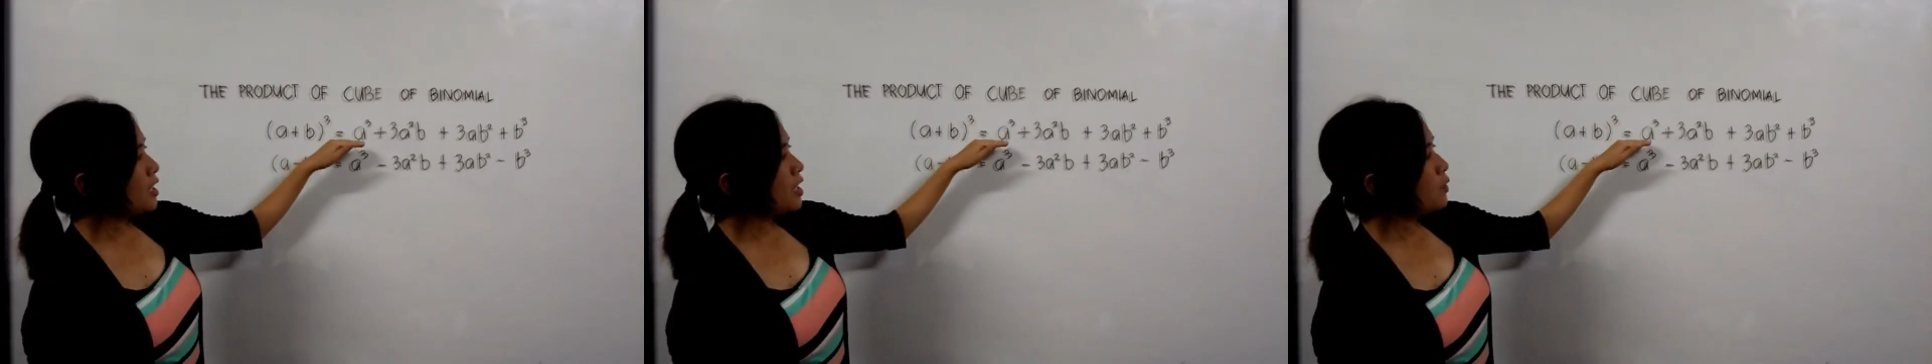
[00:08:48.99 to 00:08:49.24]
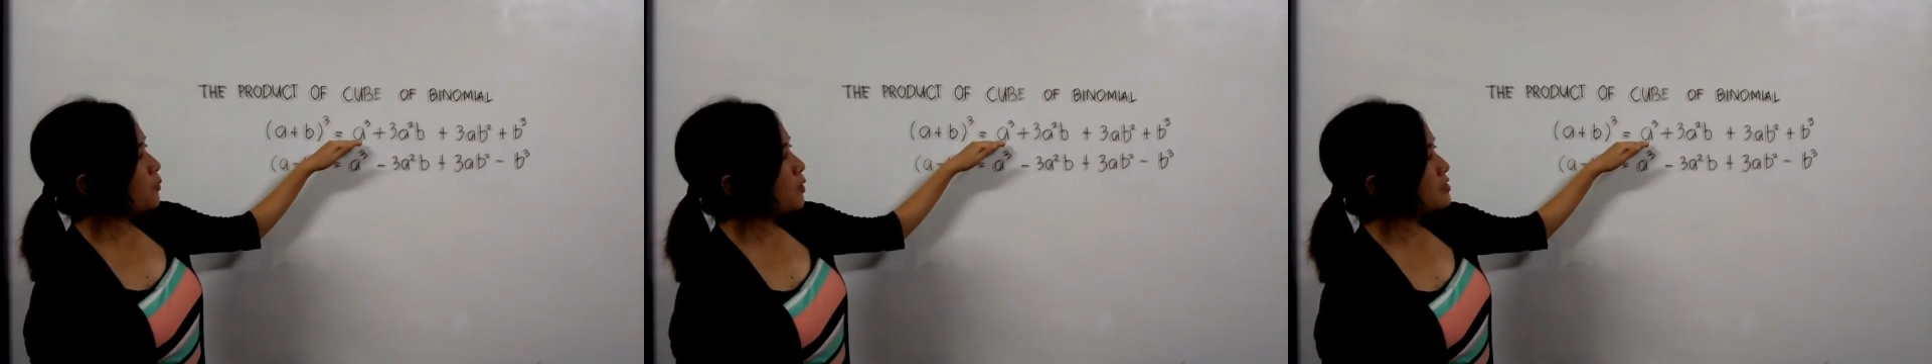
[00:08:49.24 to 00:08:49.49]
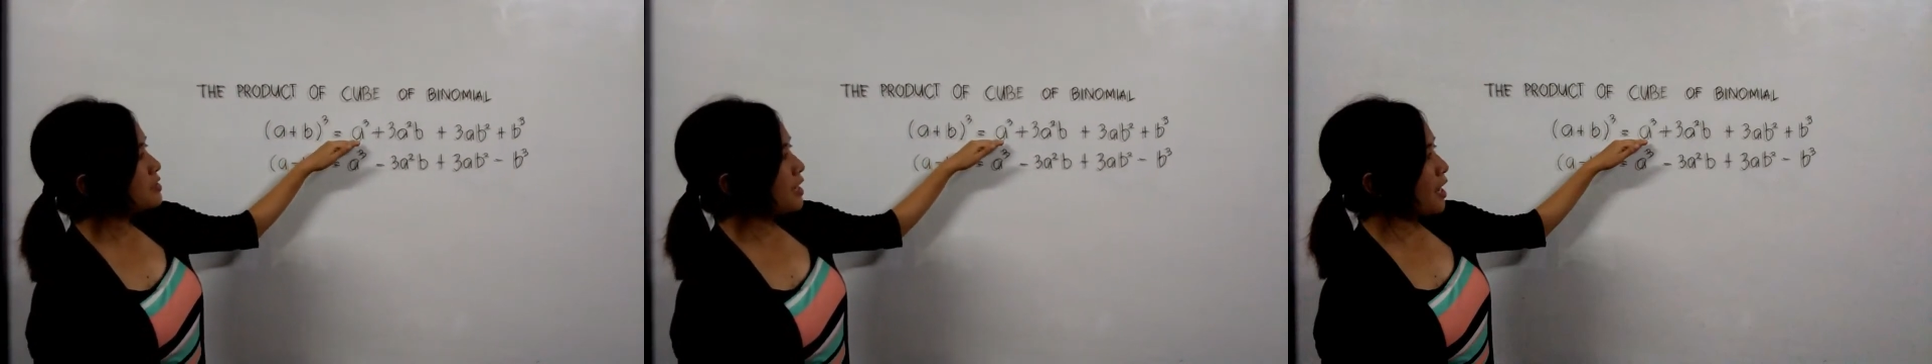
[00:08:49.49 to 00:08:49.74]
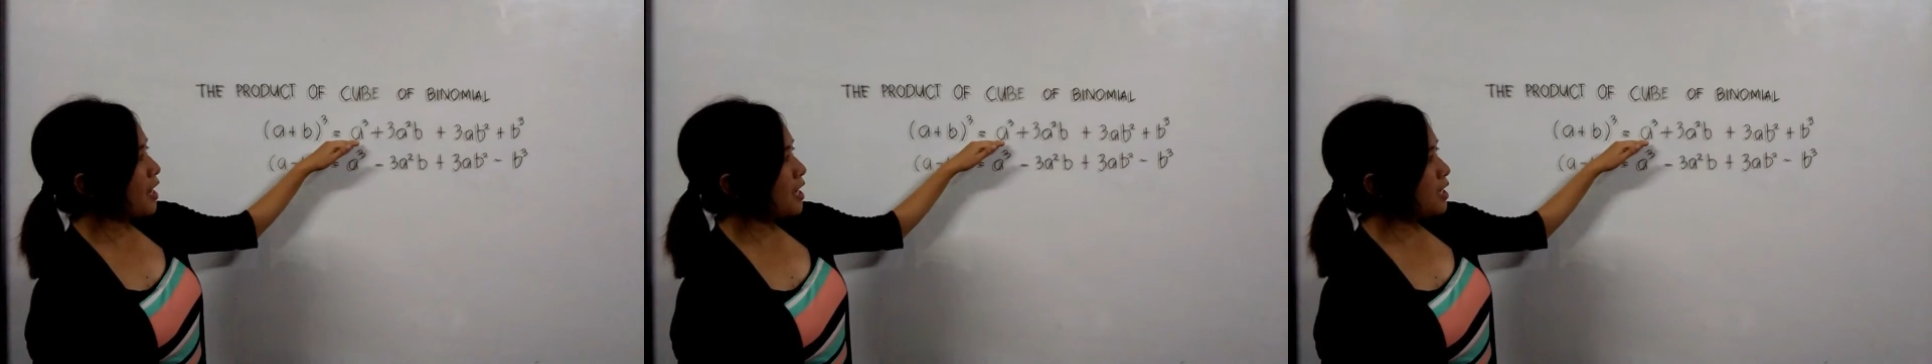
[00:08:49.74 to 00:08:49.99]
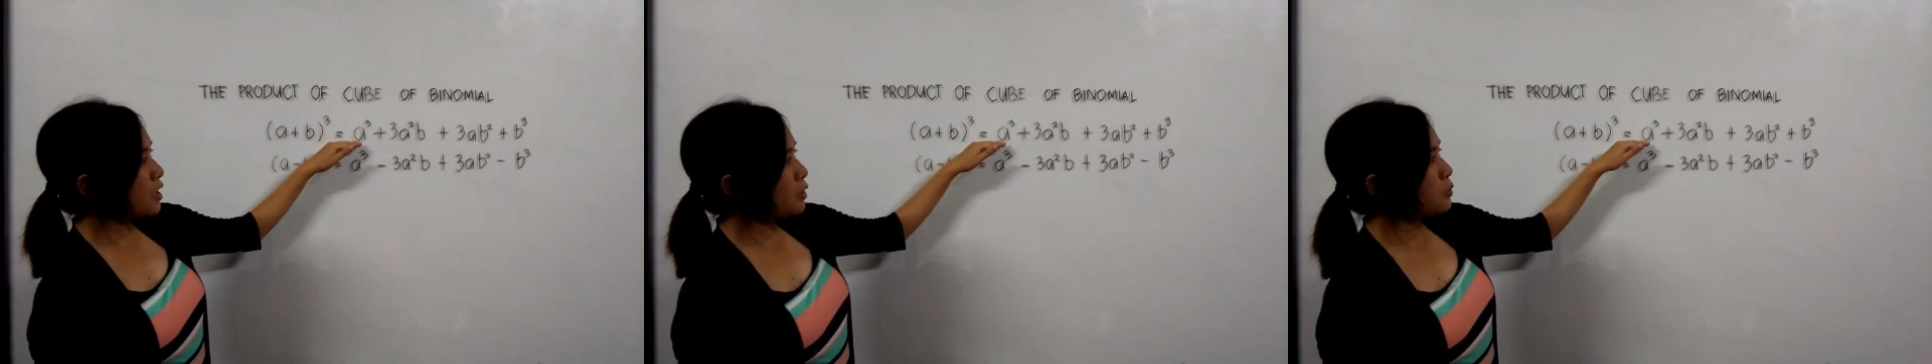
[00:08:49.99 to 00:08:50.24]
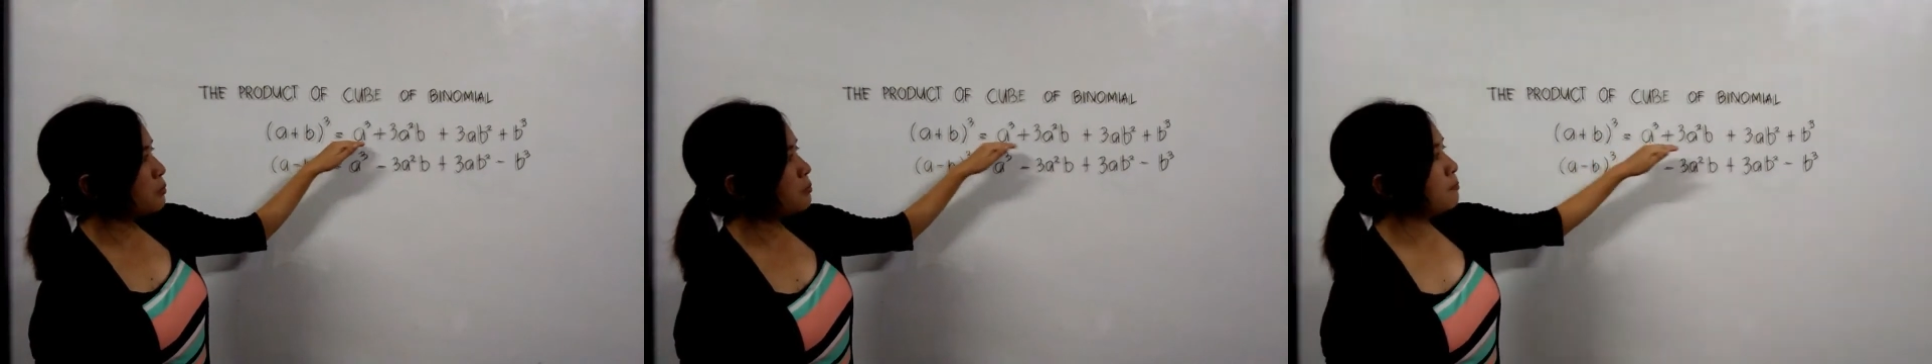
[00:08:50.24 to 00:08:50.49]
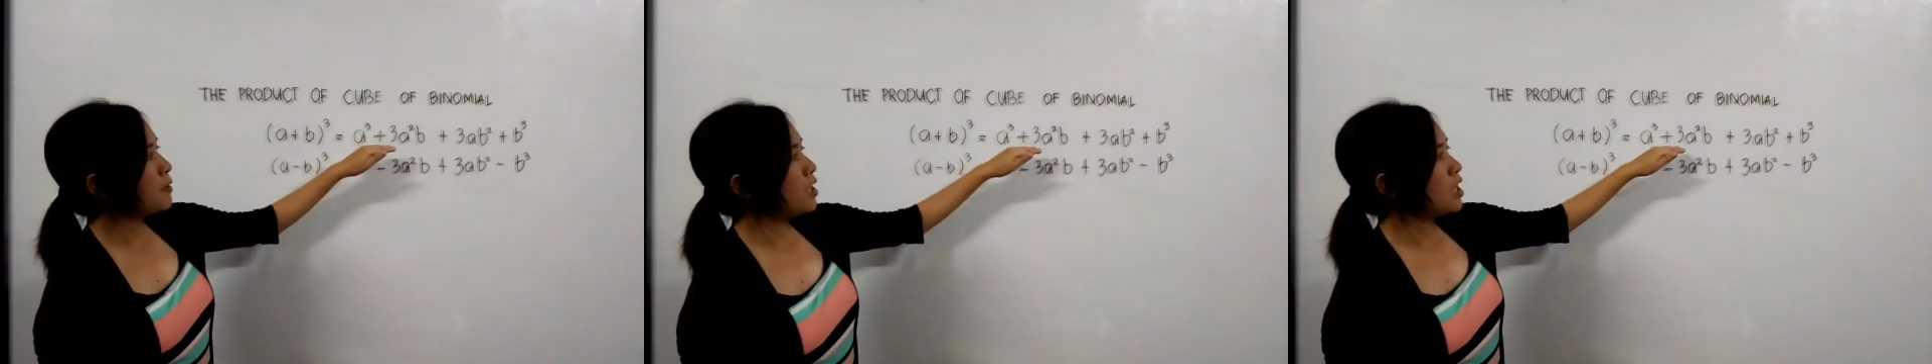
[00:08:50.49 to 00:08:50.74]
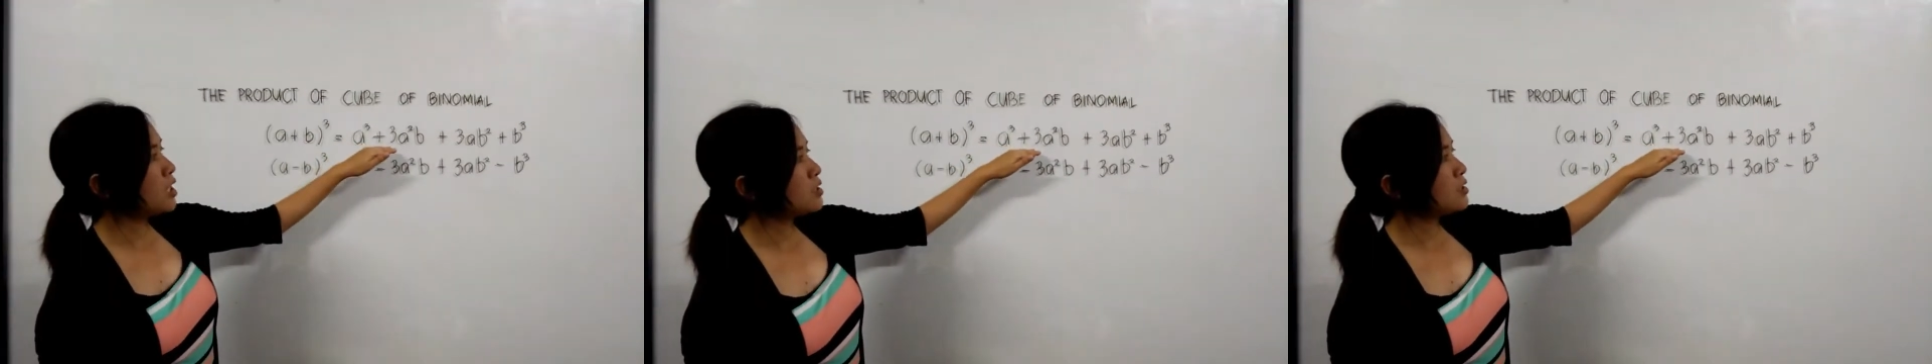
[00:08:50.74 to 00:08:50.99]
equals a cubed
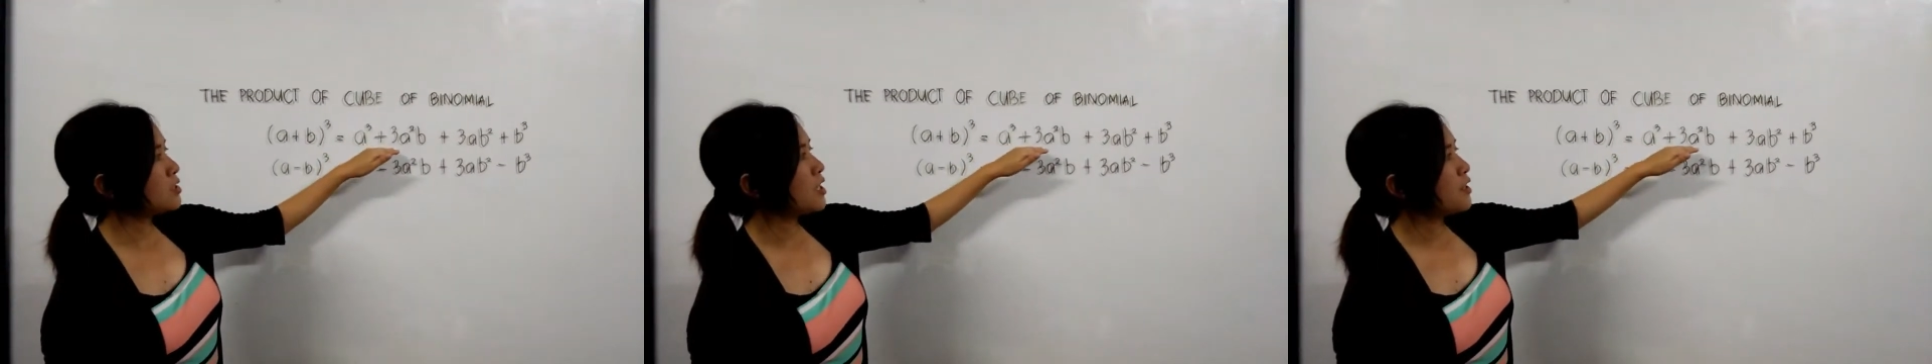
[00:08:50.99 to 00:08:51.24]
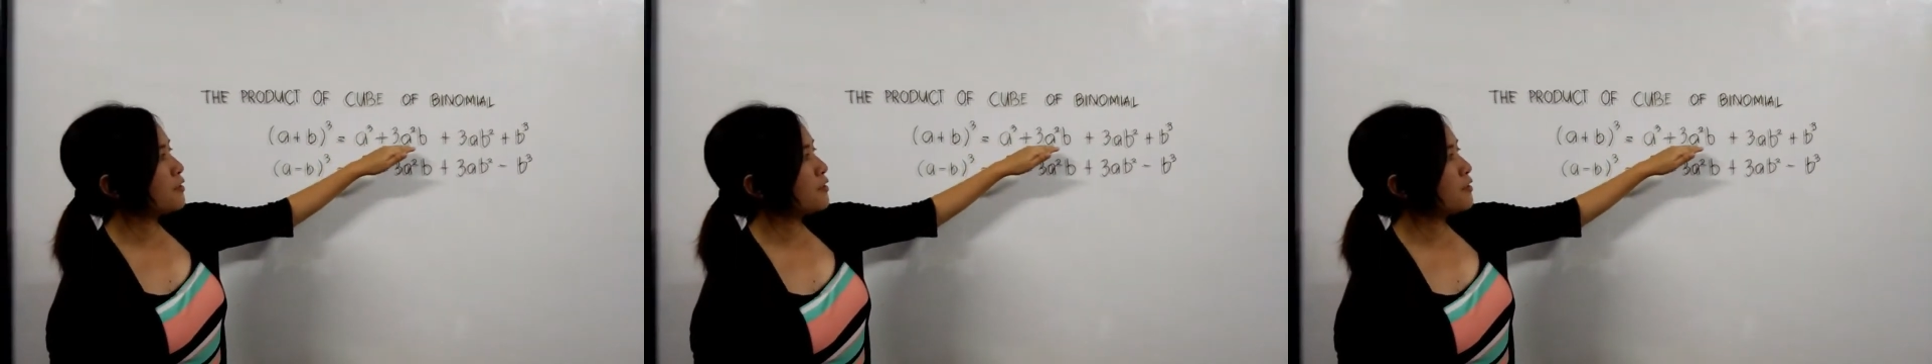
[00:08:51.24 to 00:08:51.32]
plus